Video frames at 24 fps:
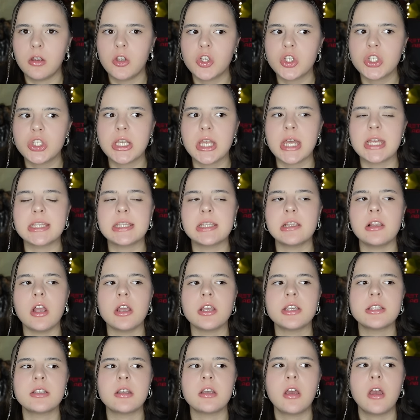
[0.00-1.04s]
She has
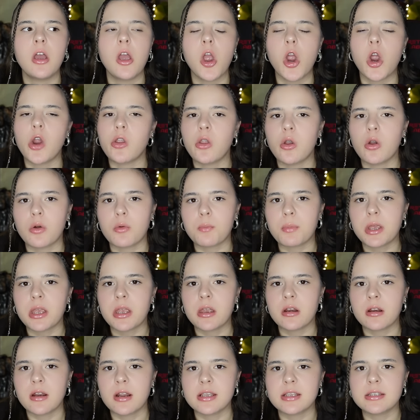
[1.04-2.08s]
lost her
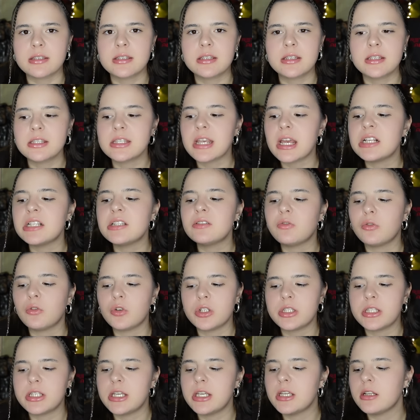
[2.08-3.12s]
Europeanness. Size
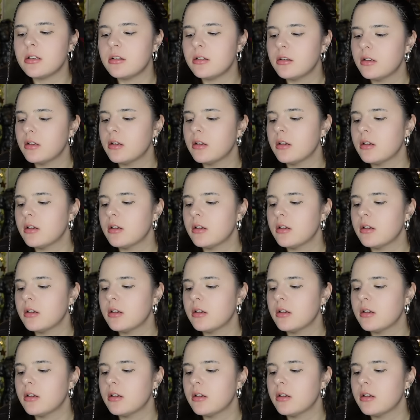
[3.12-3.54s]
14?